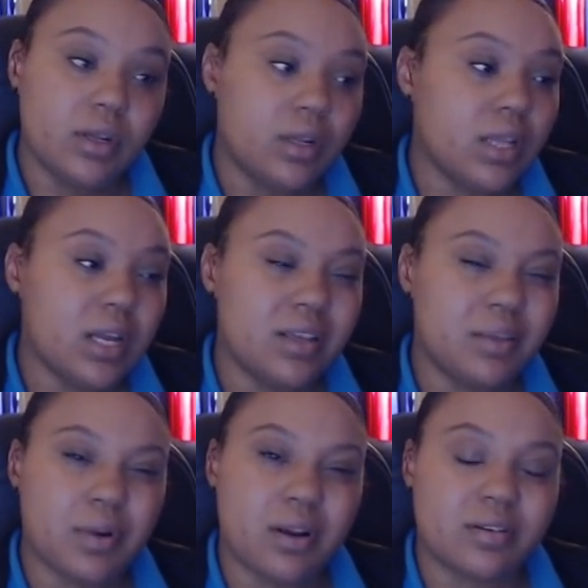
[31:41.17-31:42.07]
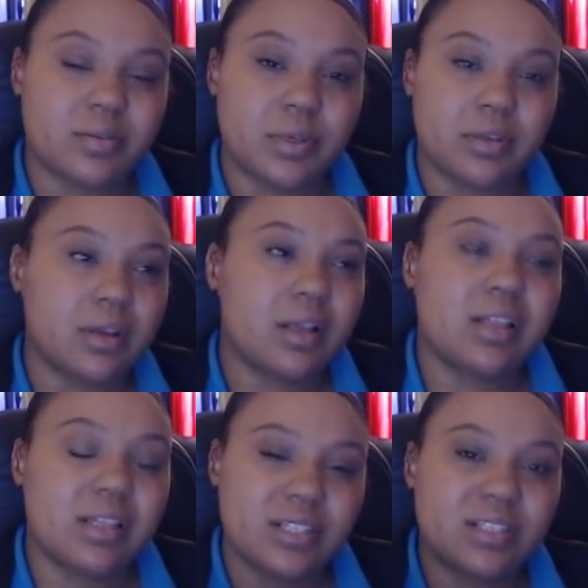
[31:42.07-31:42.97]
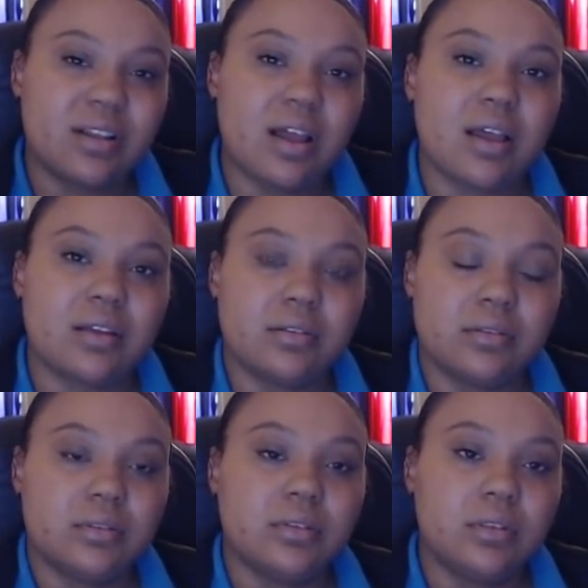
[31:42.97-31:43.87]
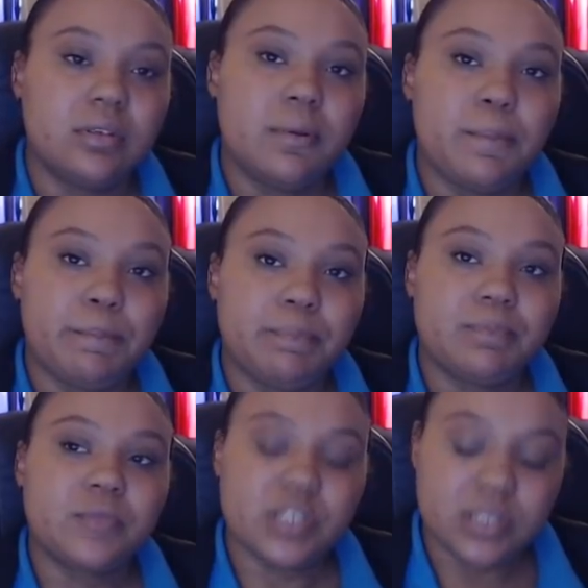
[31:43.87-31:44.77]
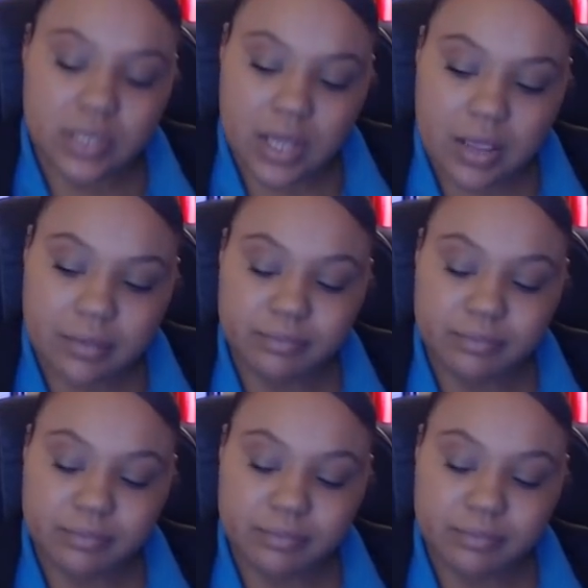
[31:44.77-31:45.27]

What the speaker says: A lot of hypocrisy. Just a lot. Just a lot.